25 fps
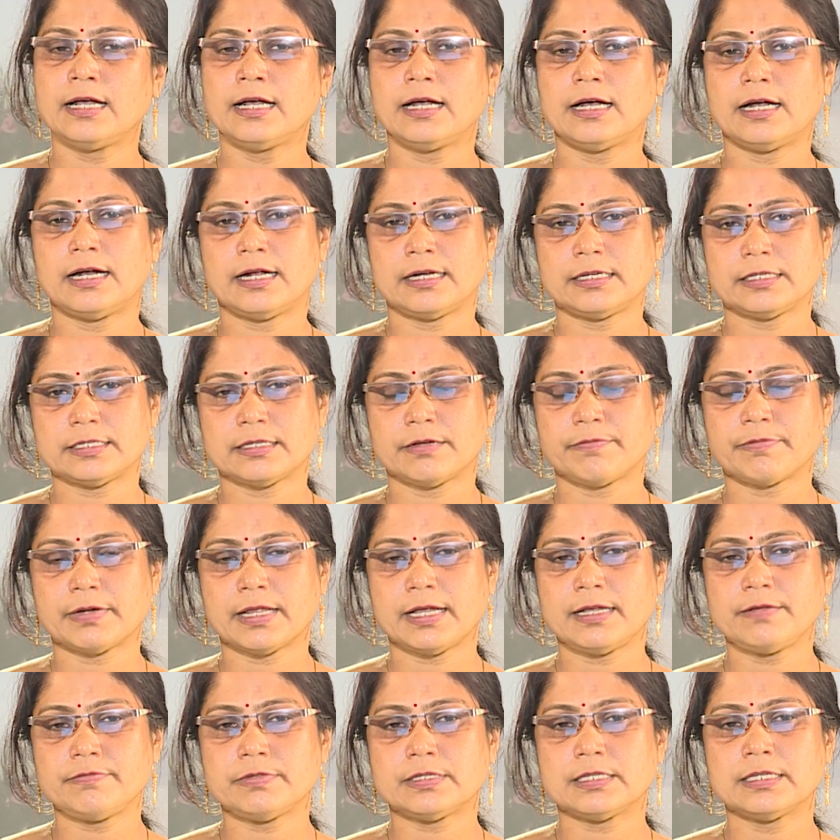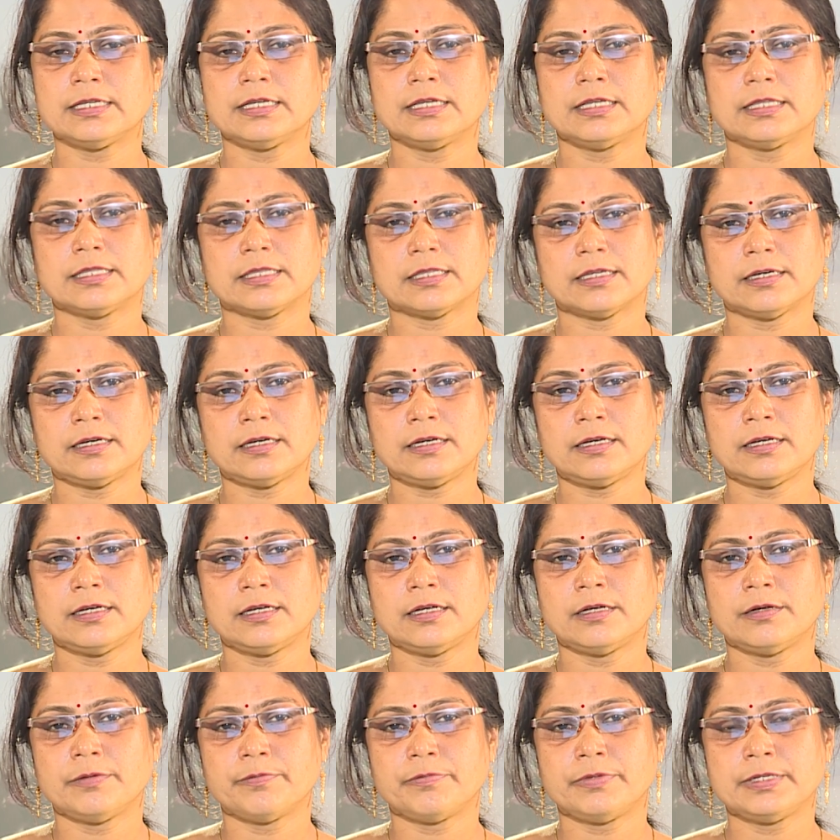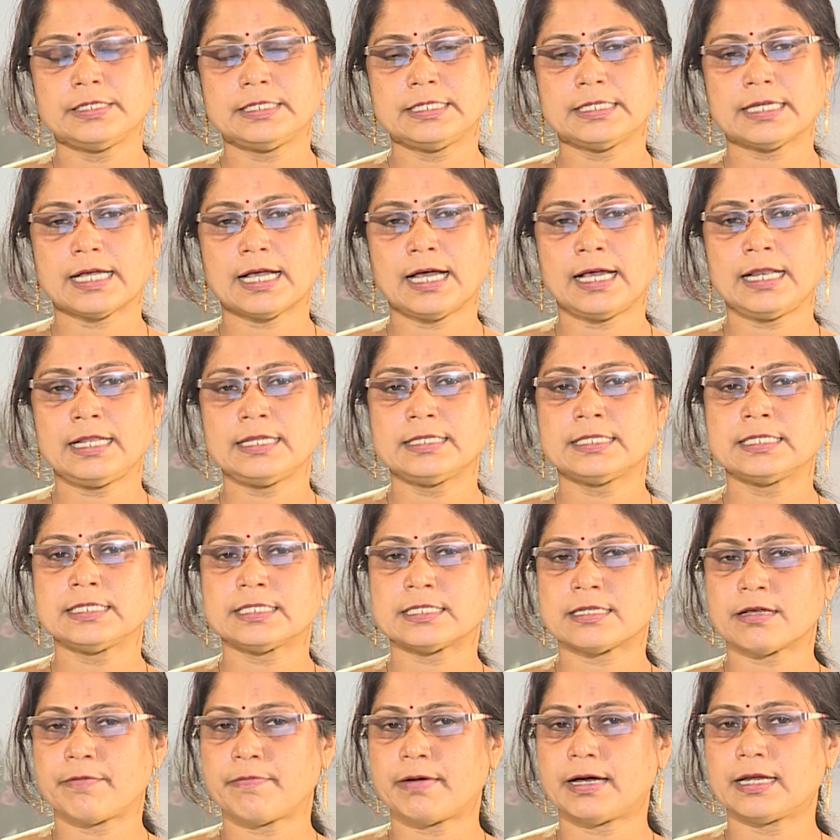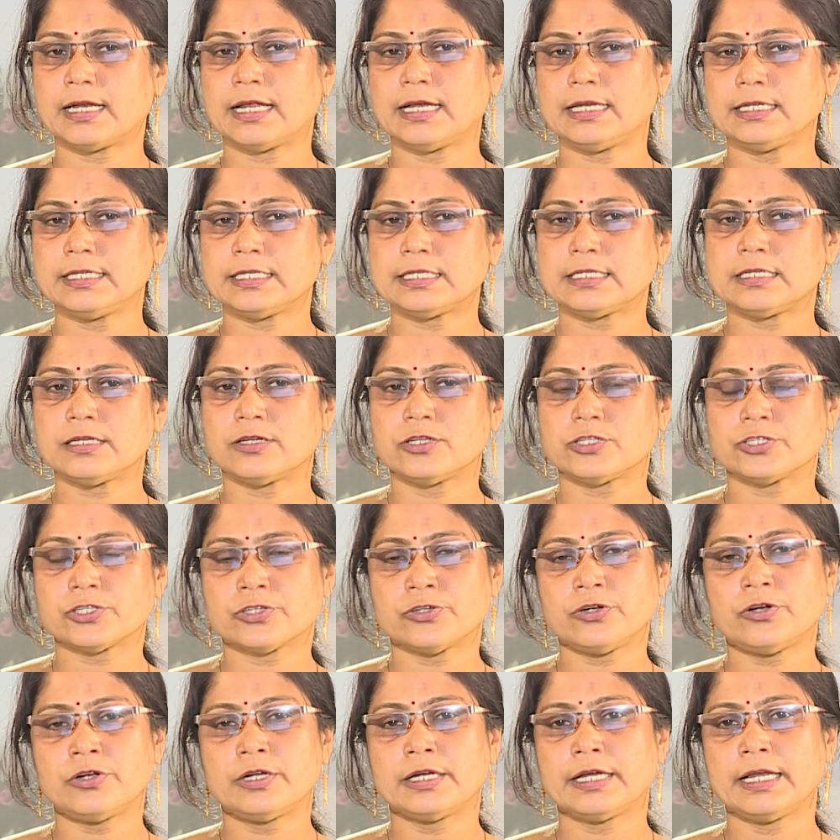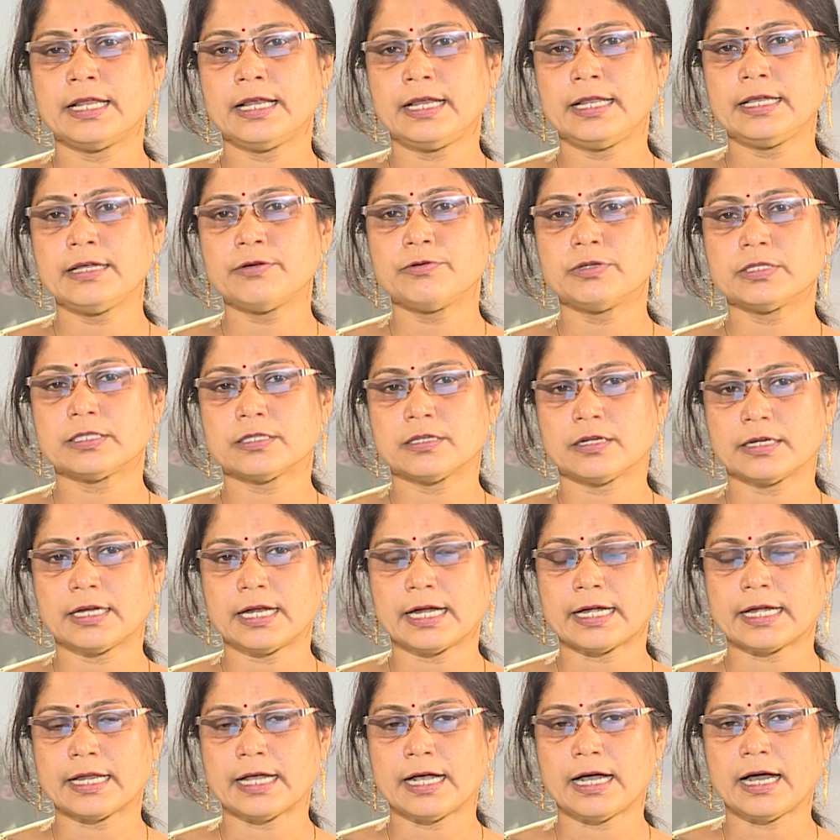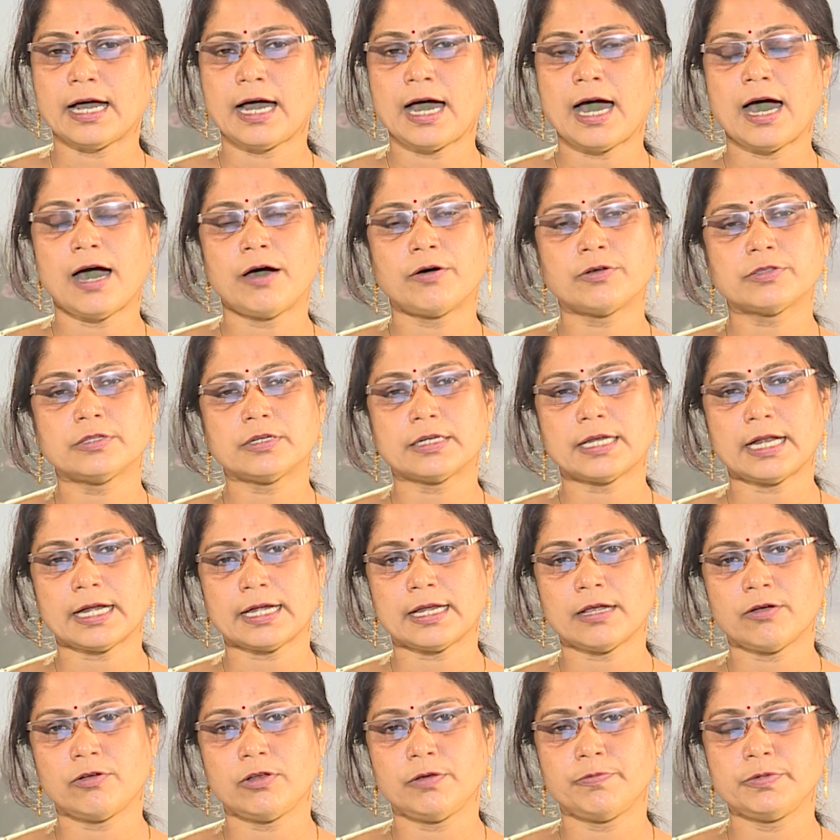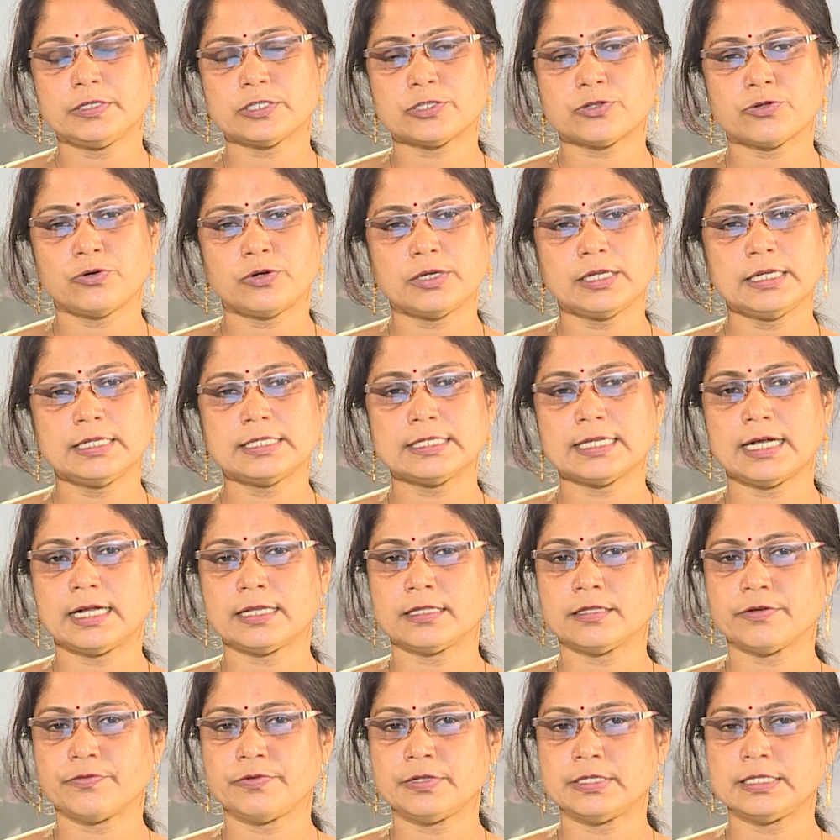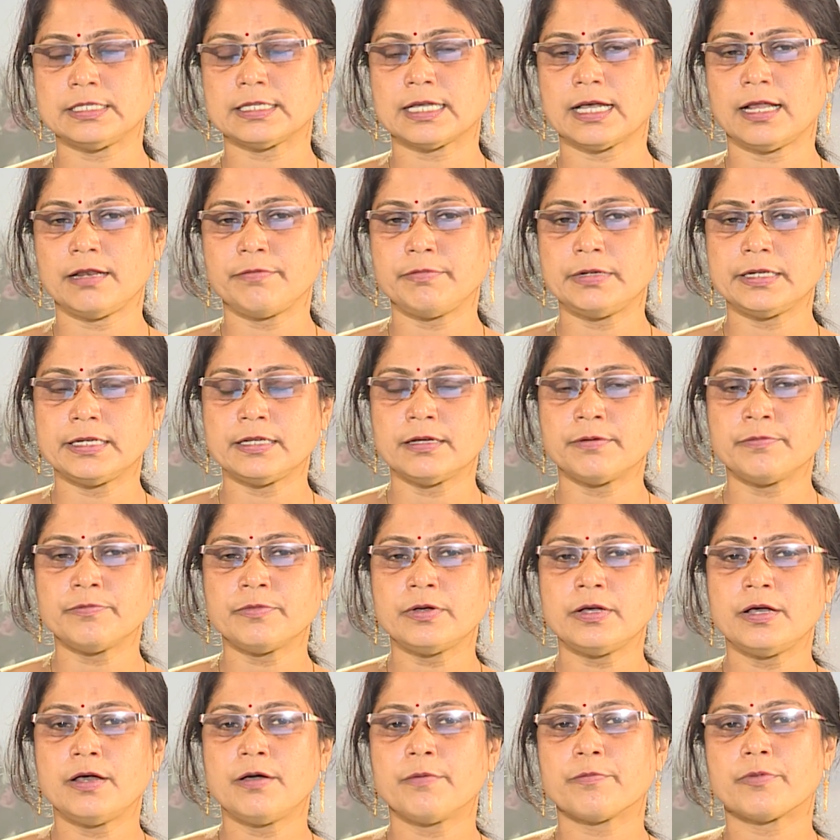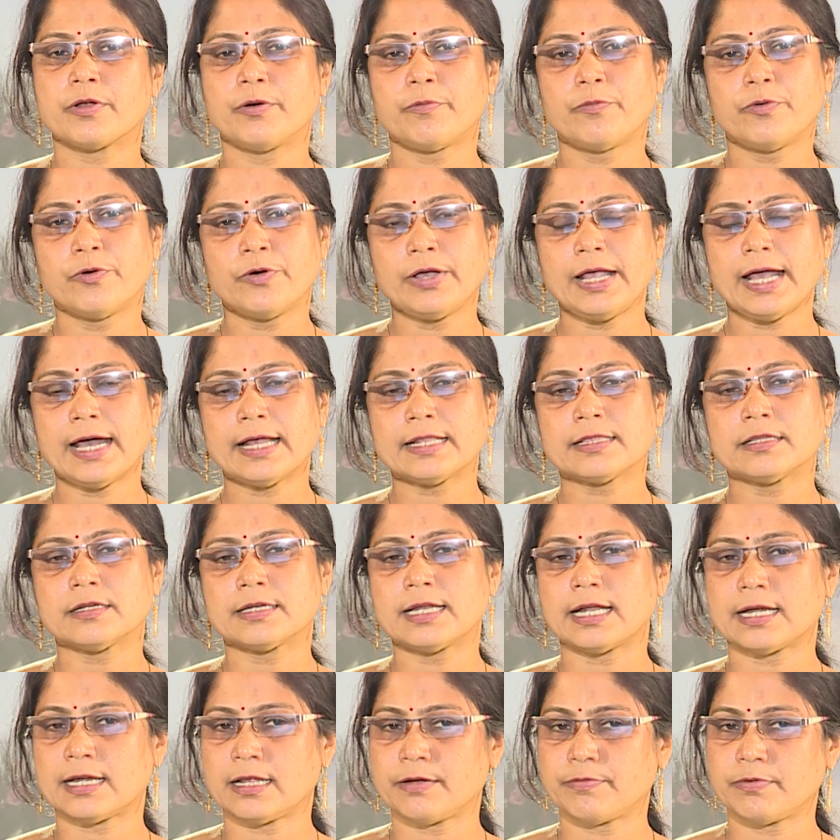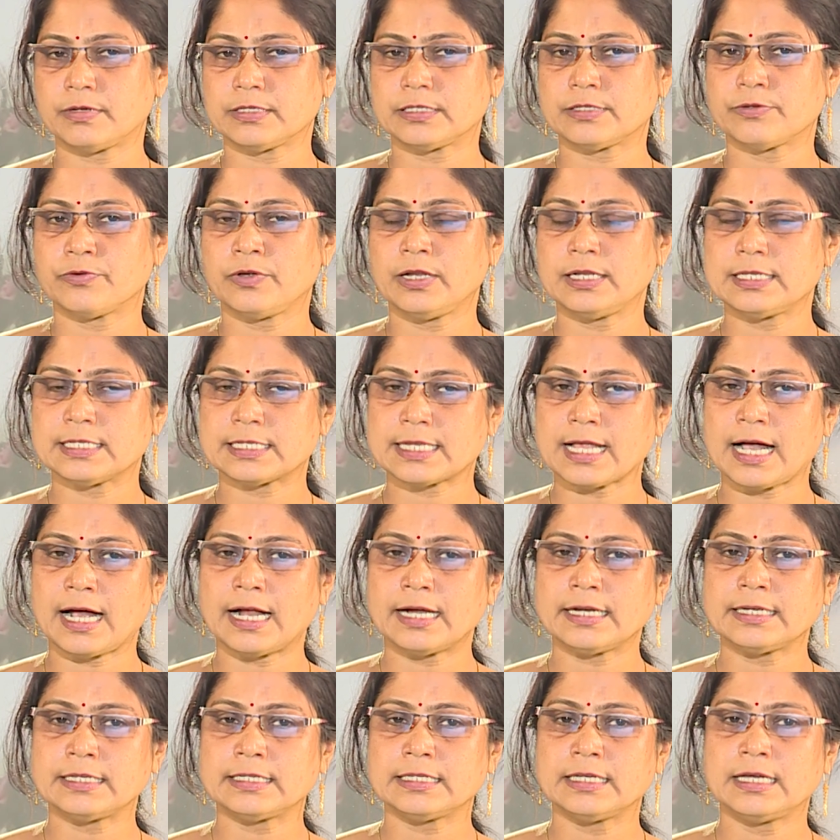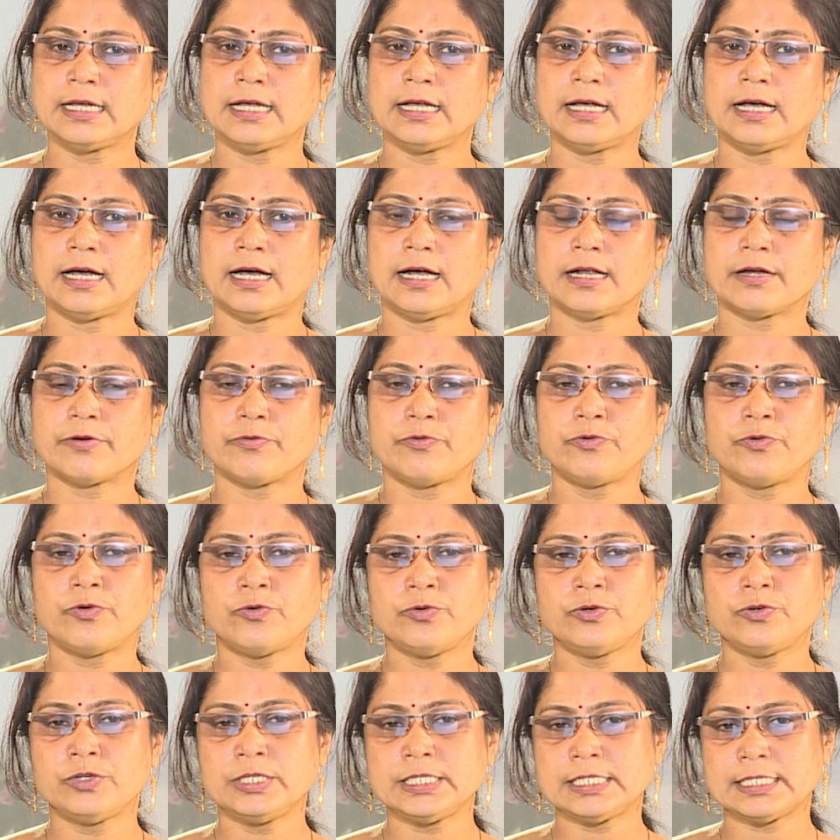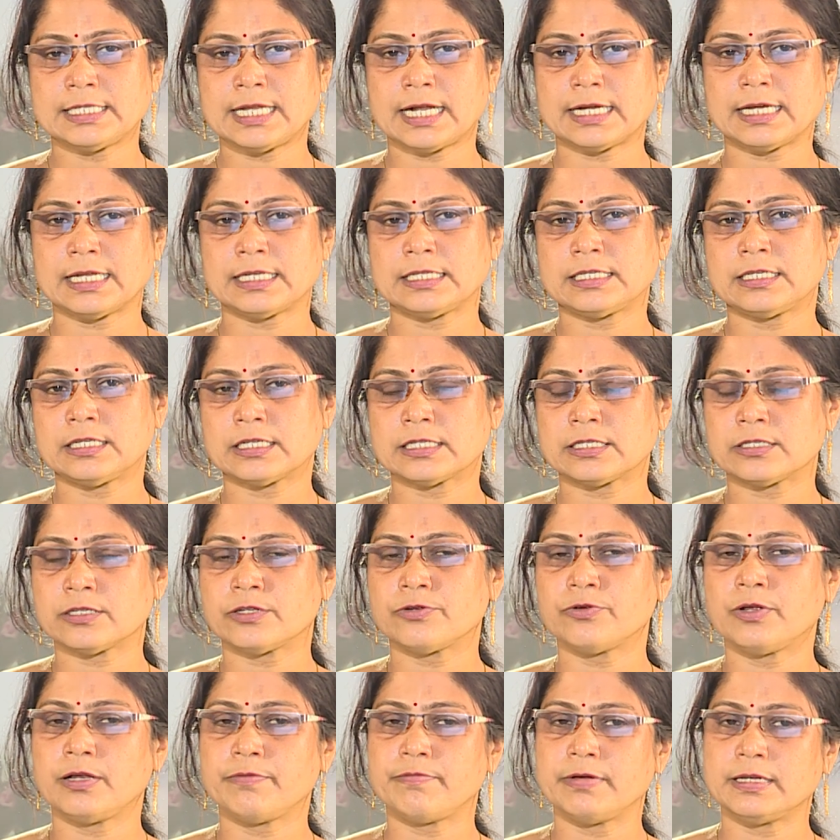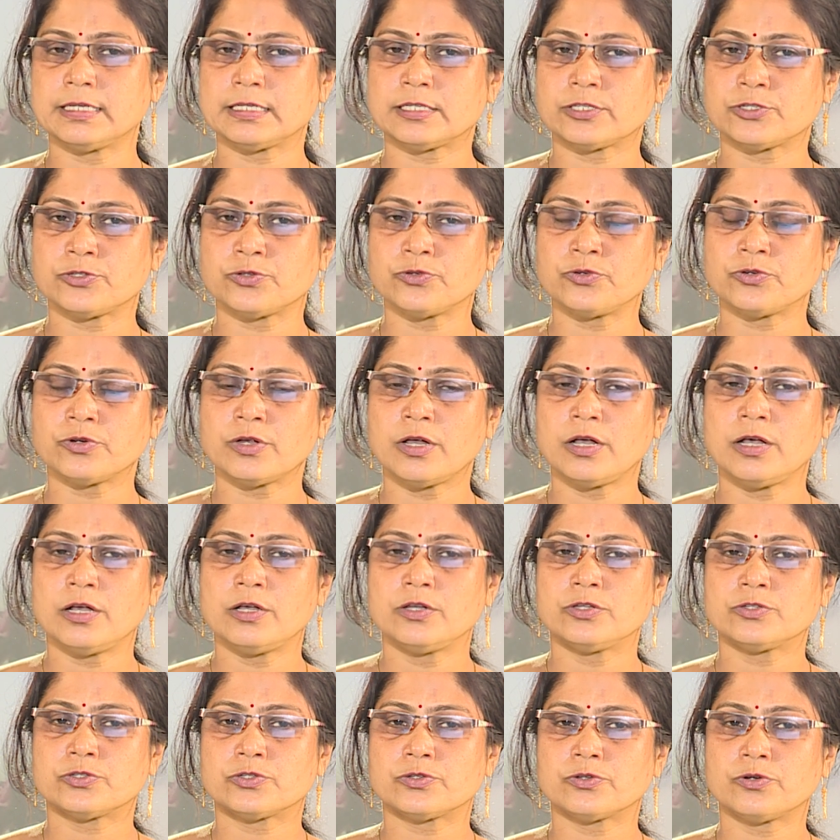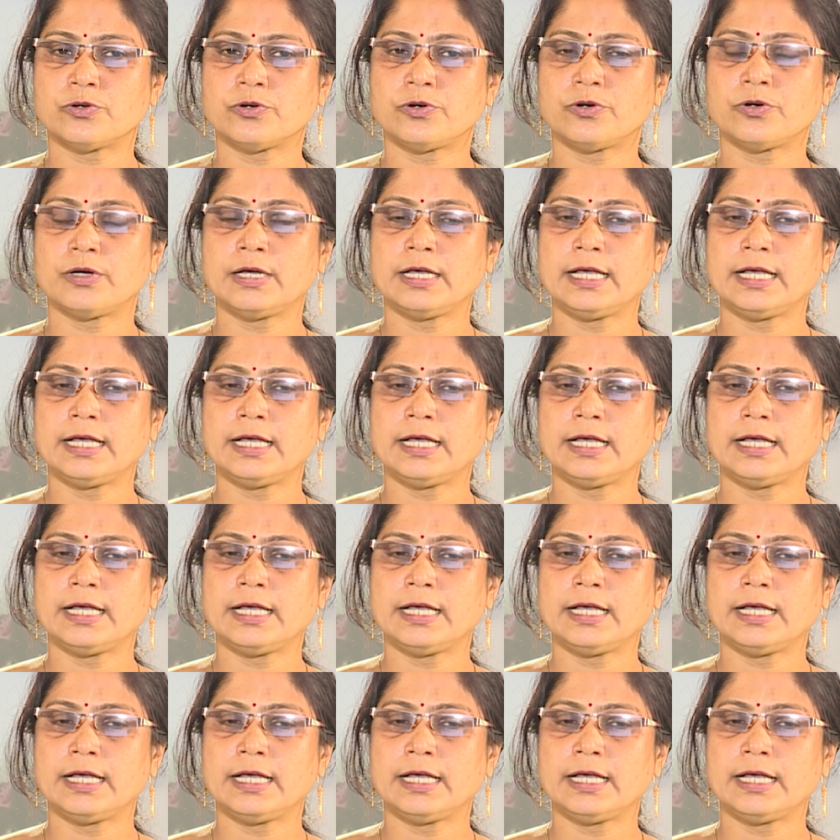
and sometimes the physical system analyst also dealing with the data, how the data will be stored inside the physical medium, from where the database will start and which data structure will best suit. So,